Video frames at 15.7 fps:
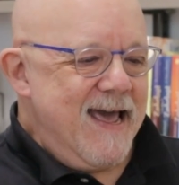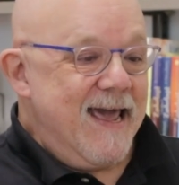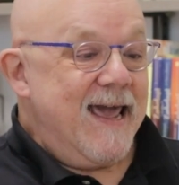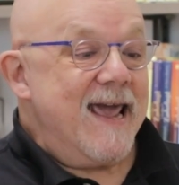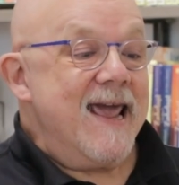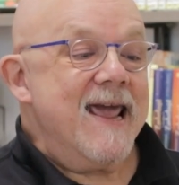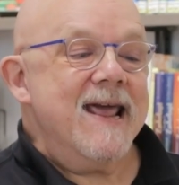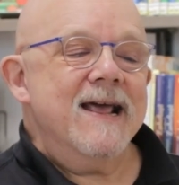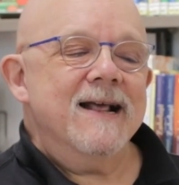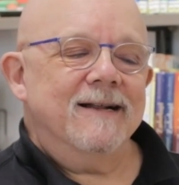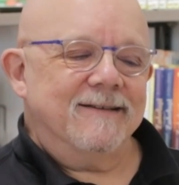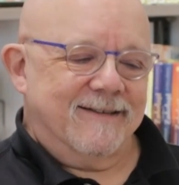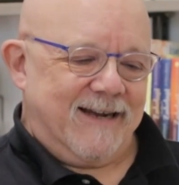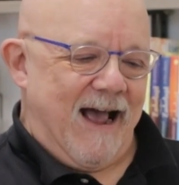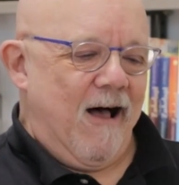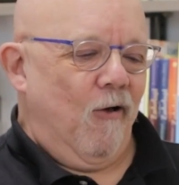
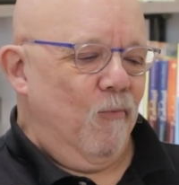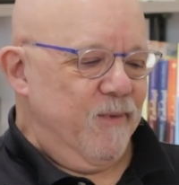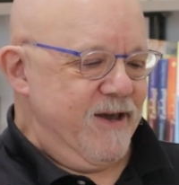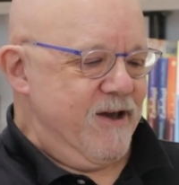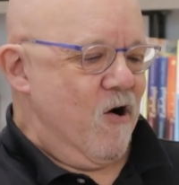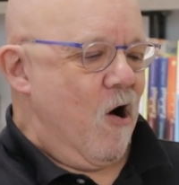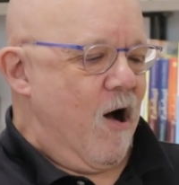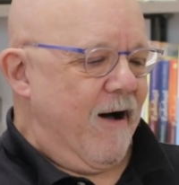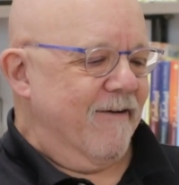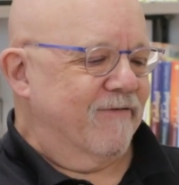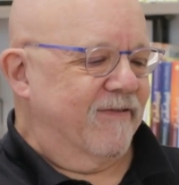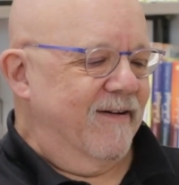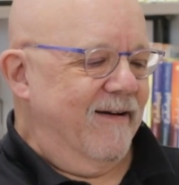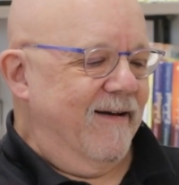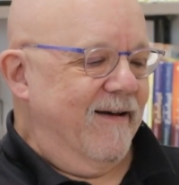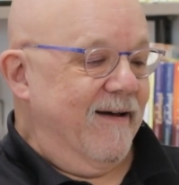He'll tell me
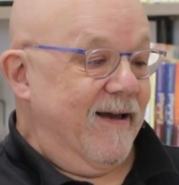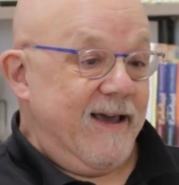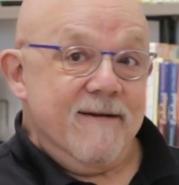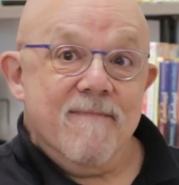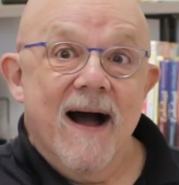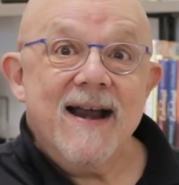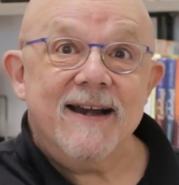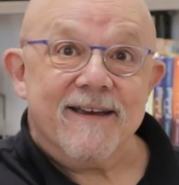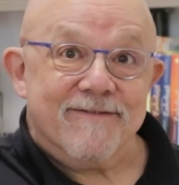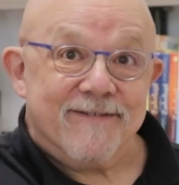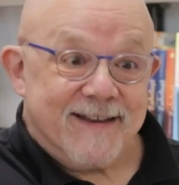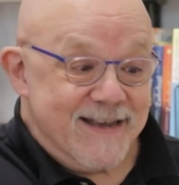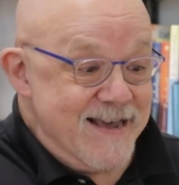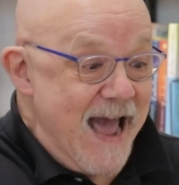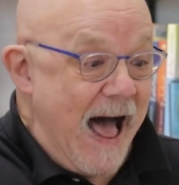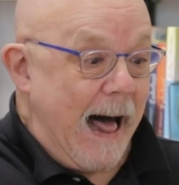off. He might
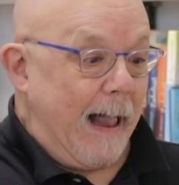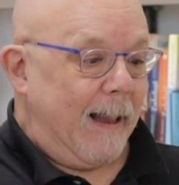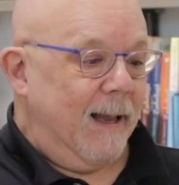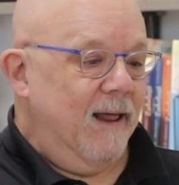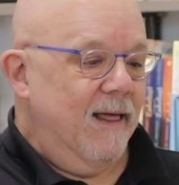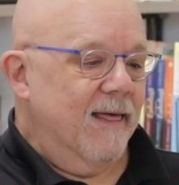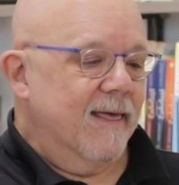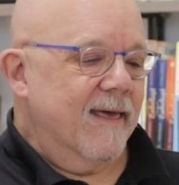even yell.